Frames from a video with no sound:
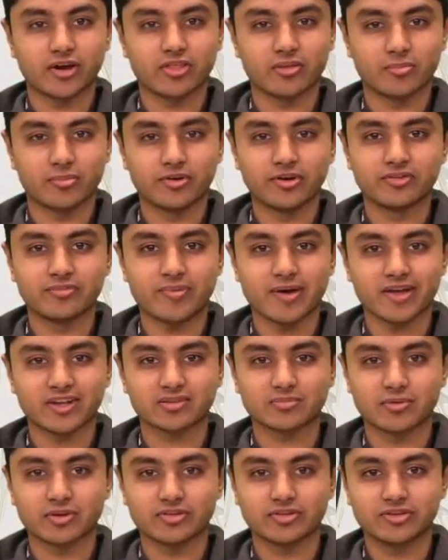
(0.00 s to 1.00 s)
the boys
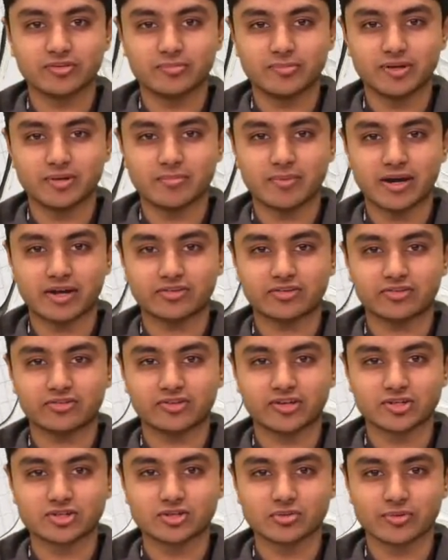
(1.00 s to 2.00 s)
basketball team beat Madison
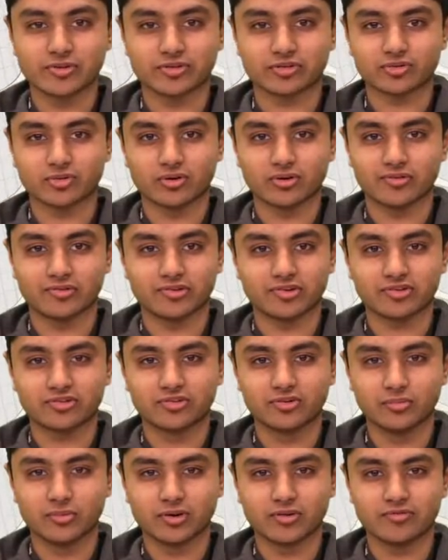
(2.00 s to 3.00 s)
Central with a score of
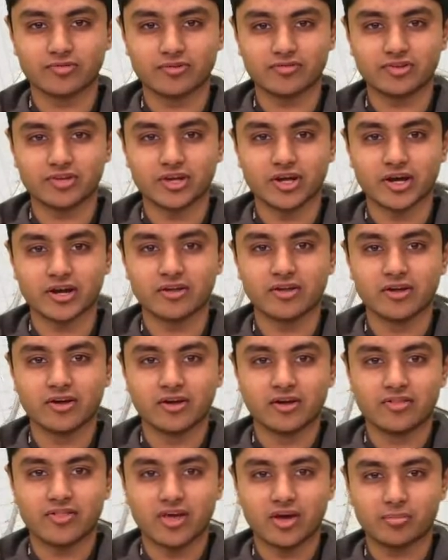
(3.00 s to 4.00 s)
61-59.
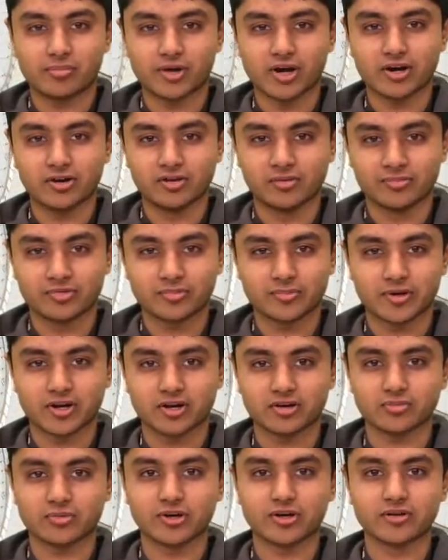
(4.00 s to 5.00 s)
They brought home some
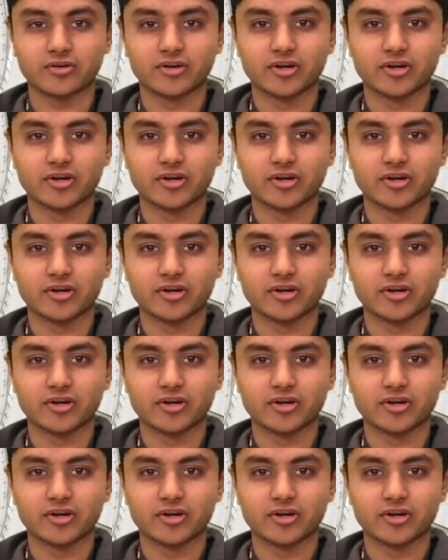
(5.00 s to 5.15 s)
hardware.